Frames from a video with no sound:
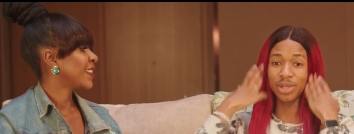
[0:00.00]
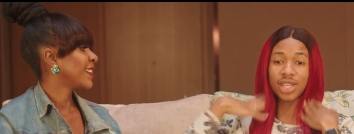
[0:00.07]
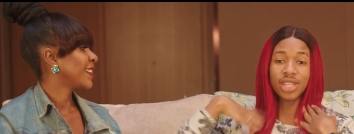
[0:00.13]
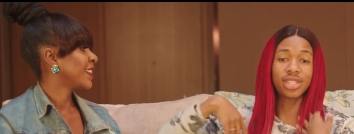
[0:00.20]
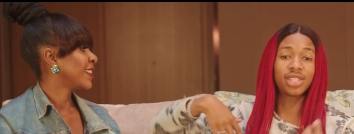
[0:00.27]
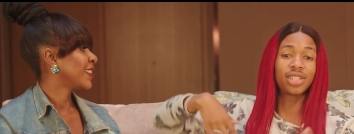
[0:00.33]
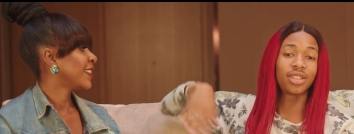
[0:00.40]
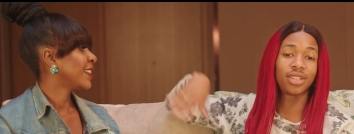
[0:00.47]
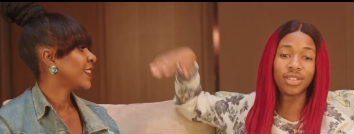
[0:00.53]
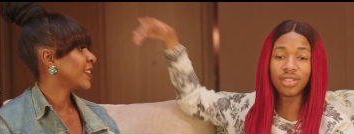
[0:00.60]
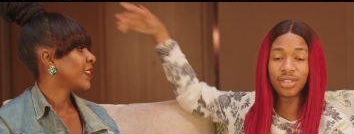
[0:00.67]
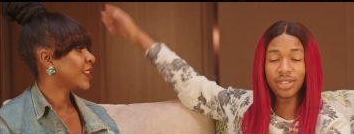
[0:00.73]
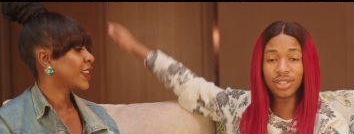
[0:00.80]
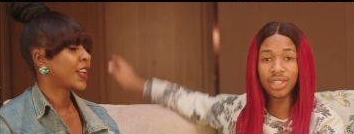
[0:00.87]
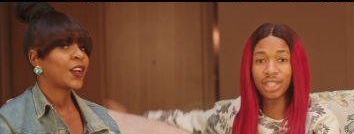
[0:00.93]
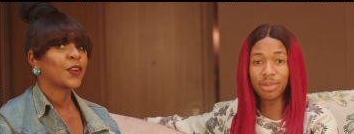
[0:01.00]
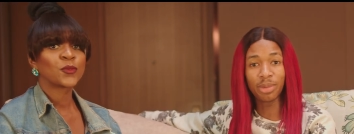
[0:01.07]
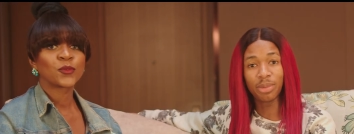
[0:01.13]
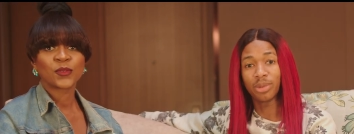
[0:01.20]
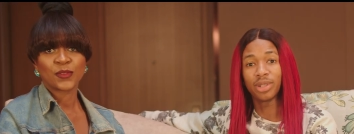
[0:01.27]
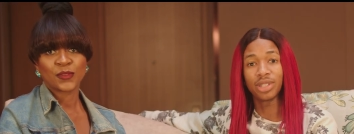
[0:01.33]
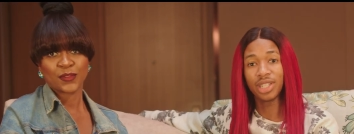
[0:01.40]
Speaker 1: if single.
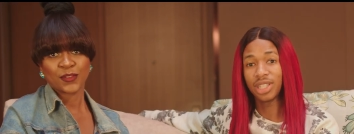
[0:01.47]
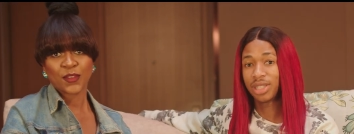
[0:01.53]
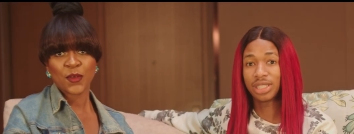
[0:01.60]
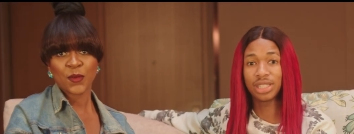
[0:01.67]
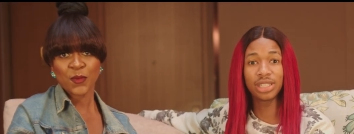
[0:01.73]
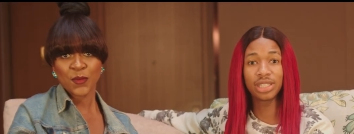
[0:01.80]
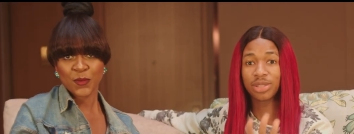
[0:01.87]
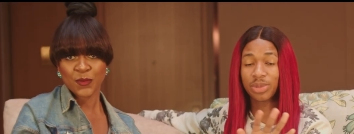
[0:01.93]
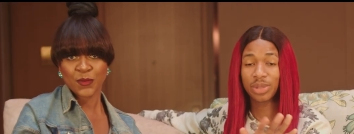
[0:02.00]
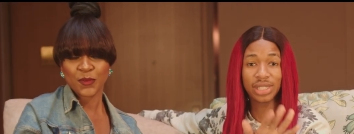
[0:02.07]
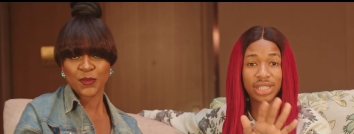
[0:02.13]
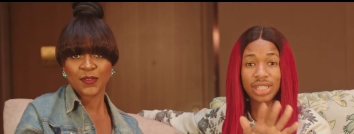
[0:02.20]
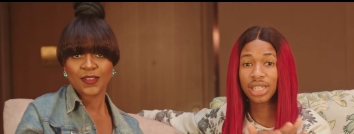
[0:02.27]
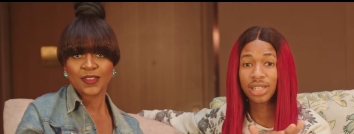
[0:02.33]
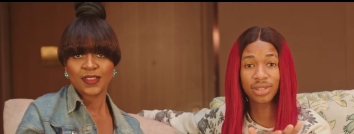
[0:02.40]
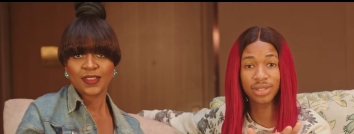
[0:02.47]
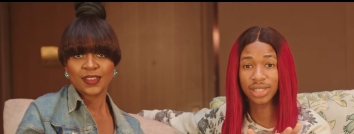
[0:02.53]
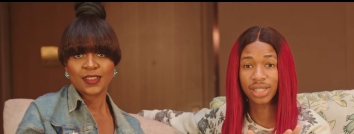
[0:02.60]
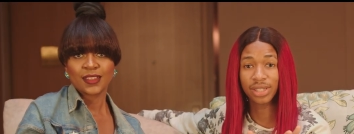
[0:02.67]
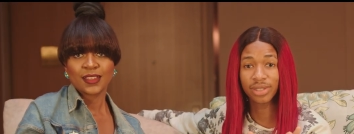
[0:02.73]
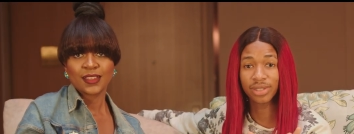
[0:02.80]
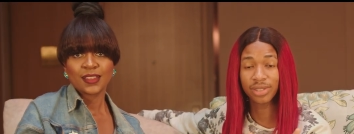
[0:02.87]
Number one, let's, this is a single
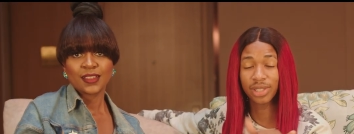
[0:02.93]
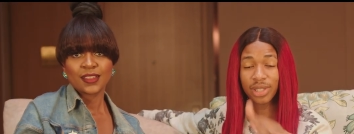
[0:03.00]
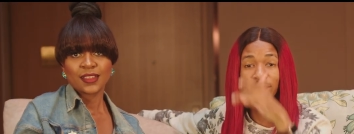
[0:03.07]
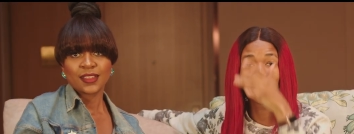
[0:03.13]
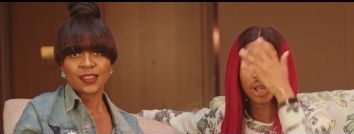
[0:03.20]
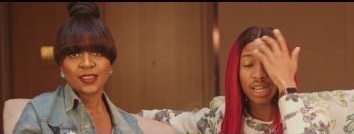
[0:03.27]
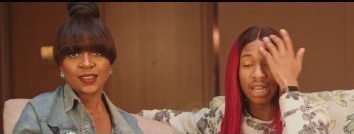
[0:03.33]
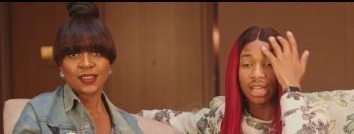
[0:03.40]
single. You know,